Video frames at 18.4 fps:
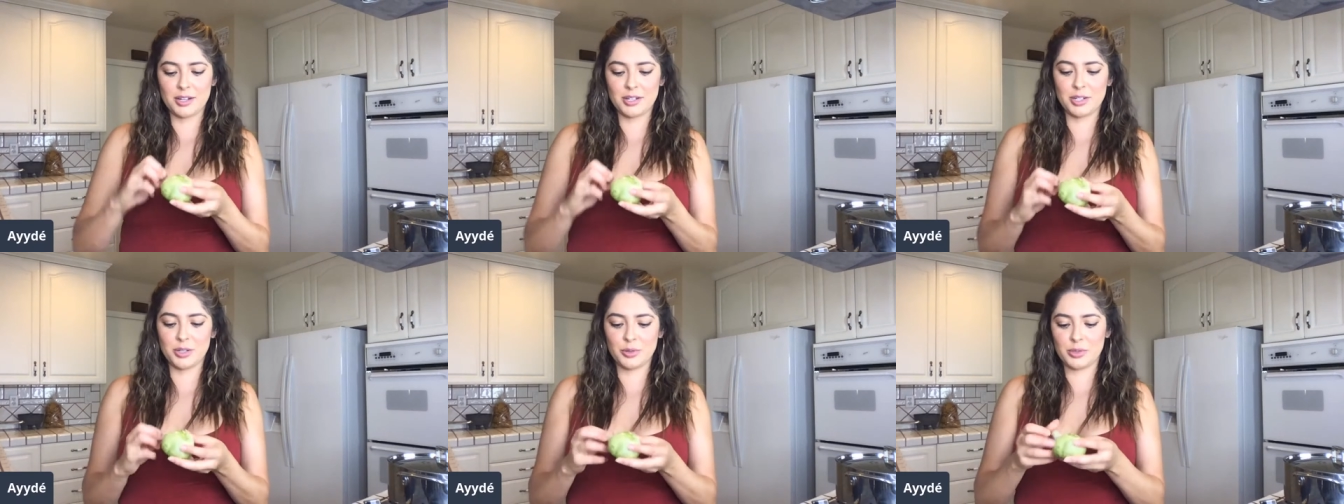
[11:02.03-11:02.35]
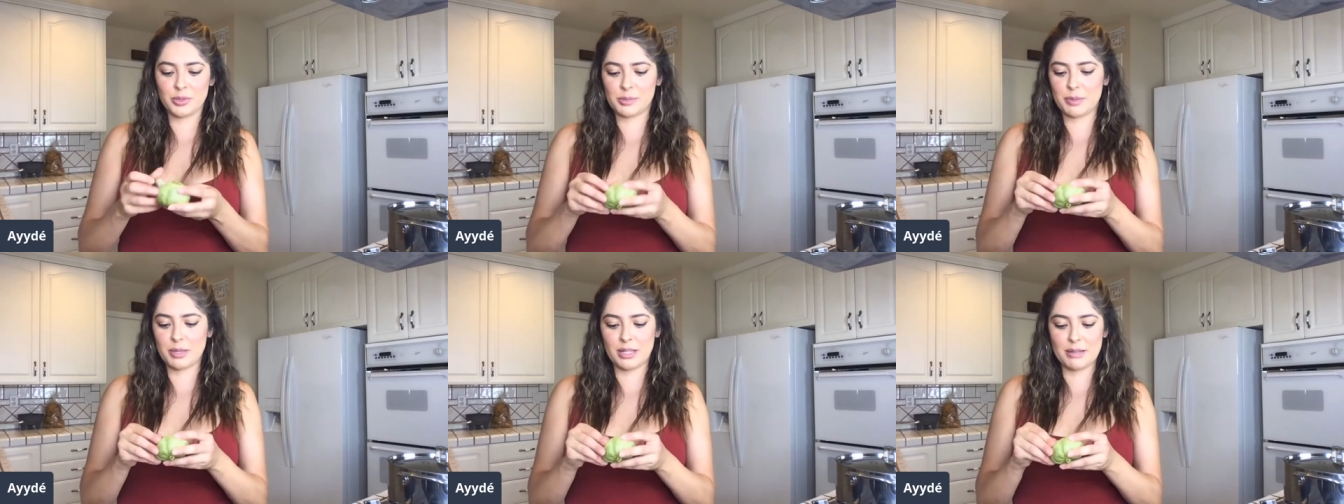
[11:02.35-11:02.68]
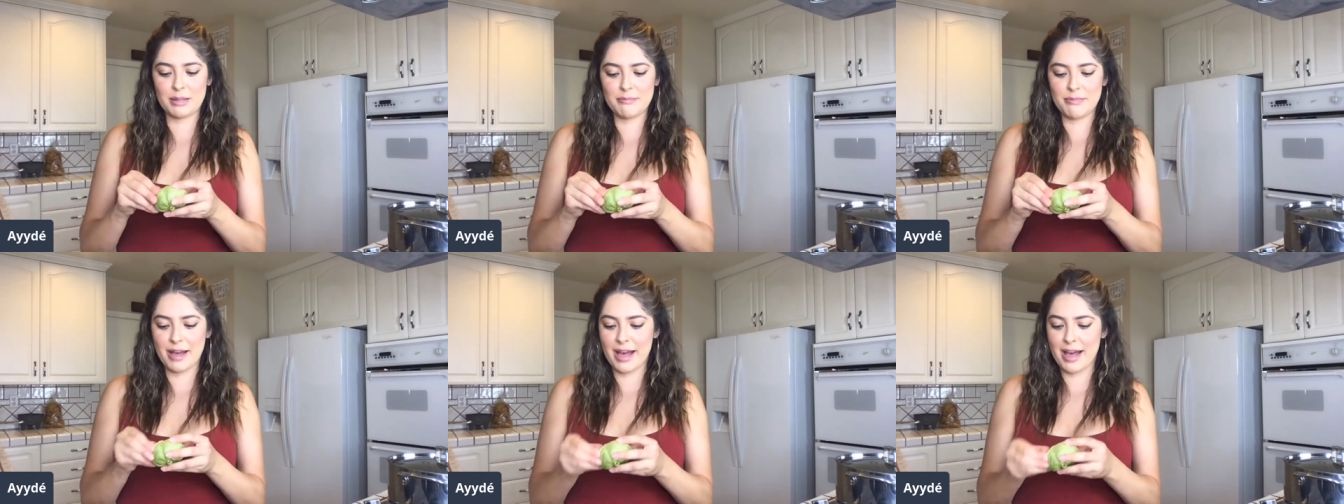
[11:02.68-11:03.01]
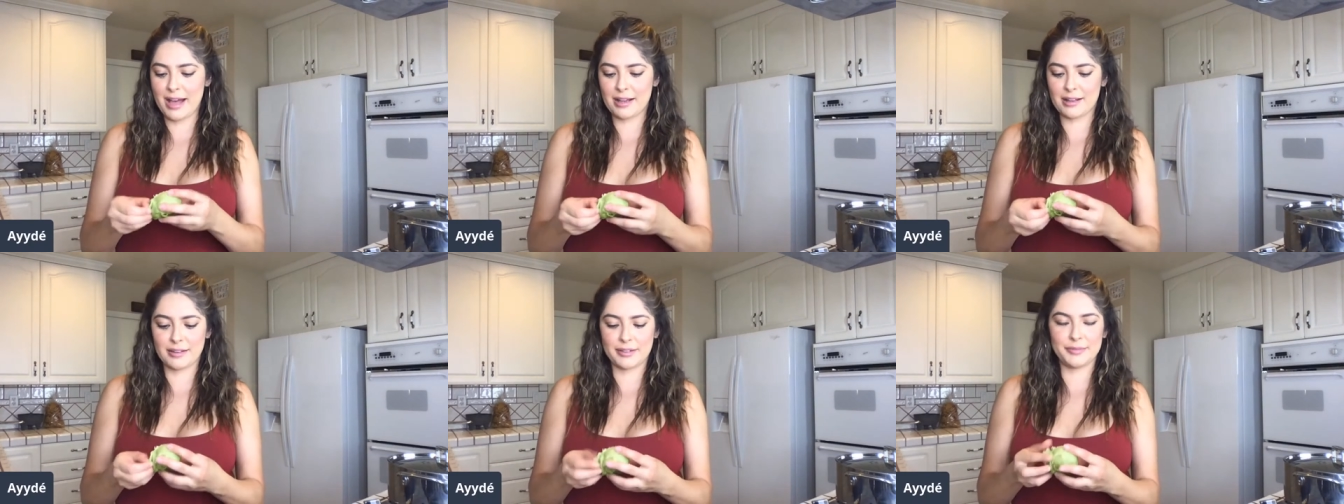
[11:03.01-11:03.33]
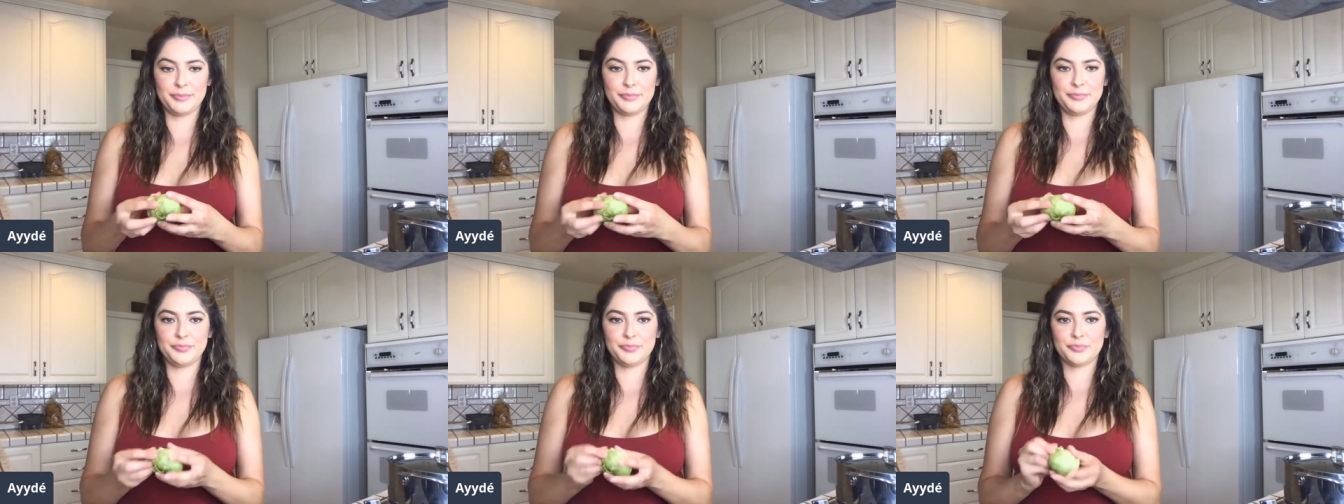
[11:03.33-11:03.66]
you gotta do is peel them
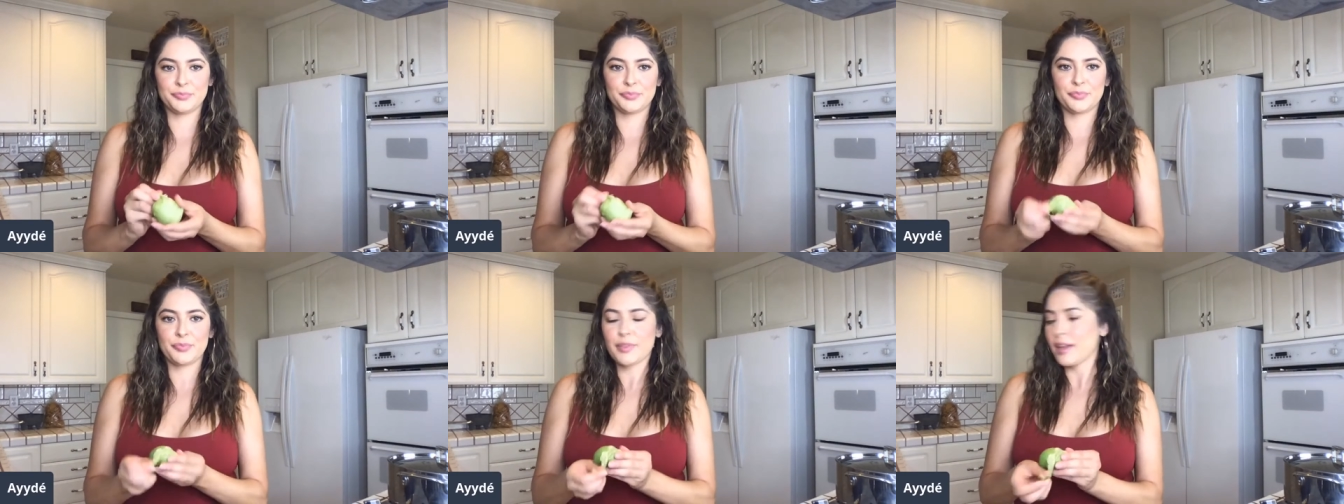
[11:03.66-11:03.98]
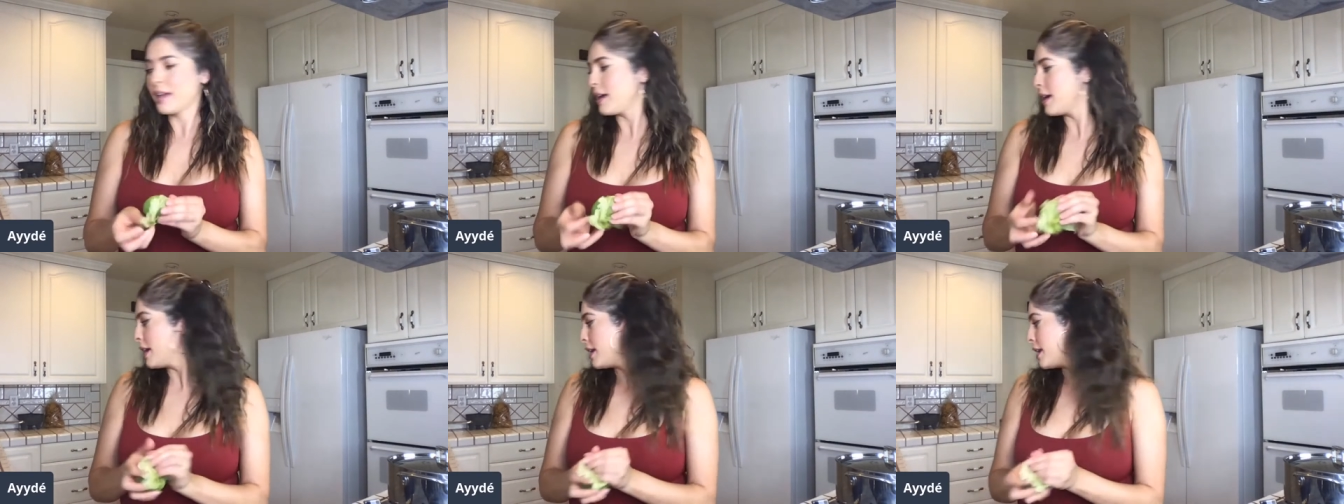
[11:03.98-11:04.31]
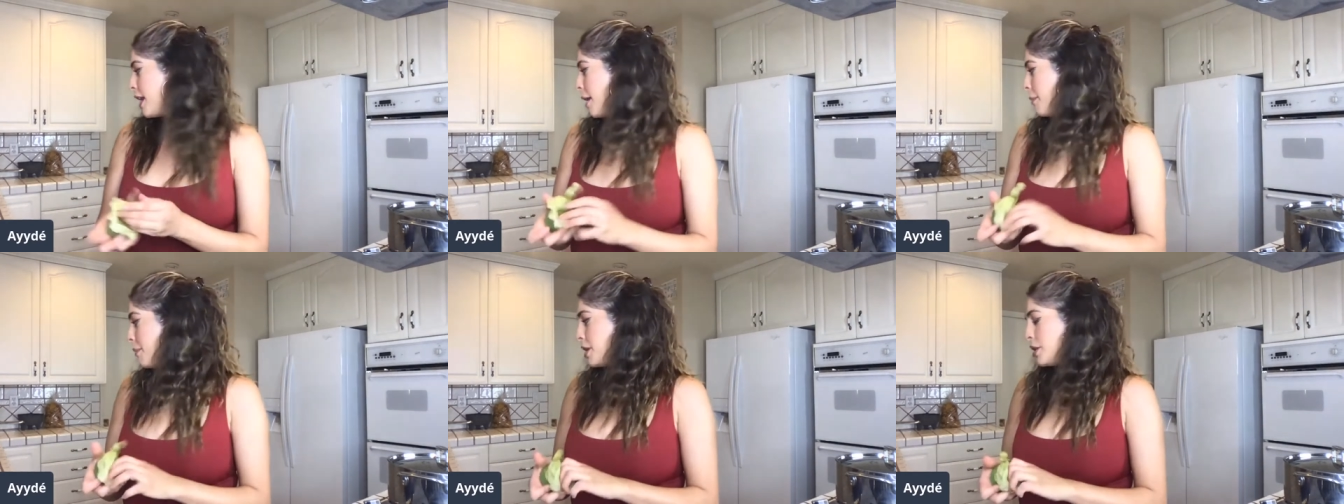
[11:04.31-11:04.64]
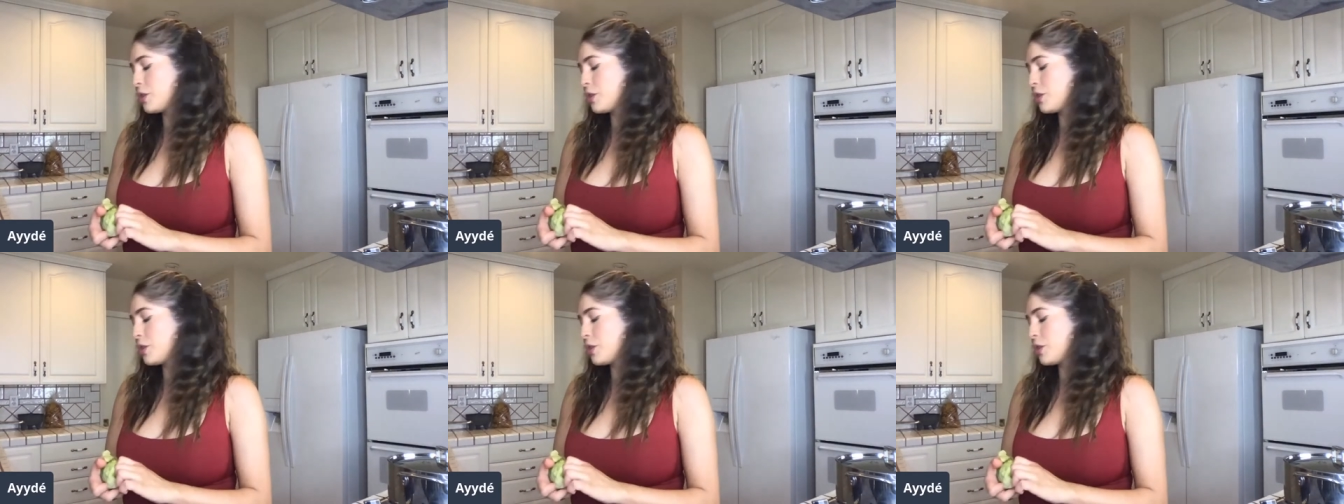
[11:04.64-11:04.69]
back. Now I'm